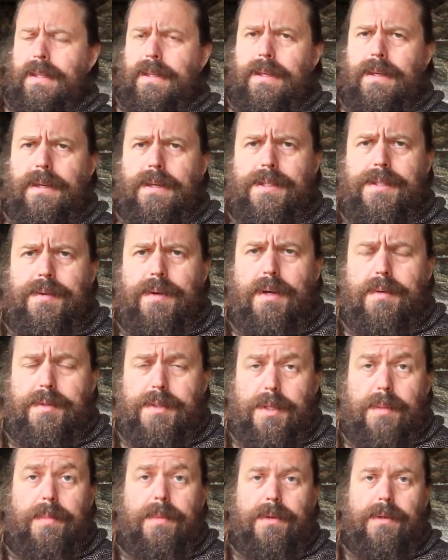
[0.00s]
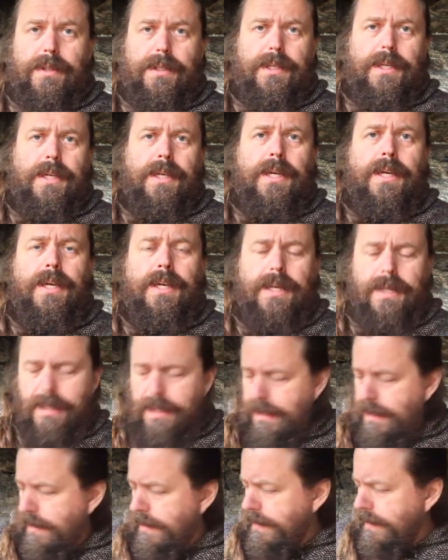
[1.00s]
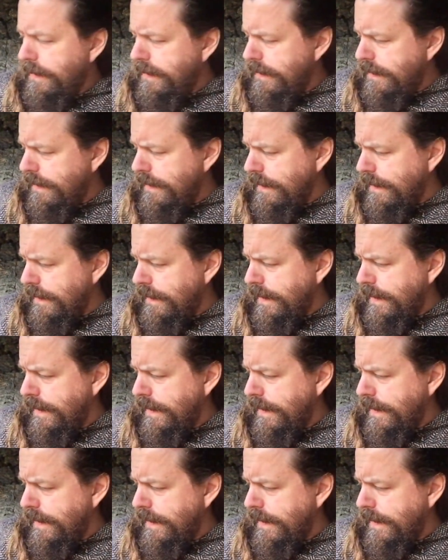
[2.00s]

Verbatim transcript: yeah, so I was up early, and uh,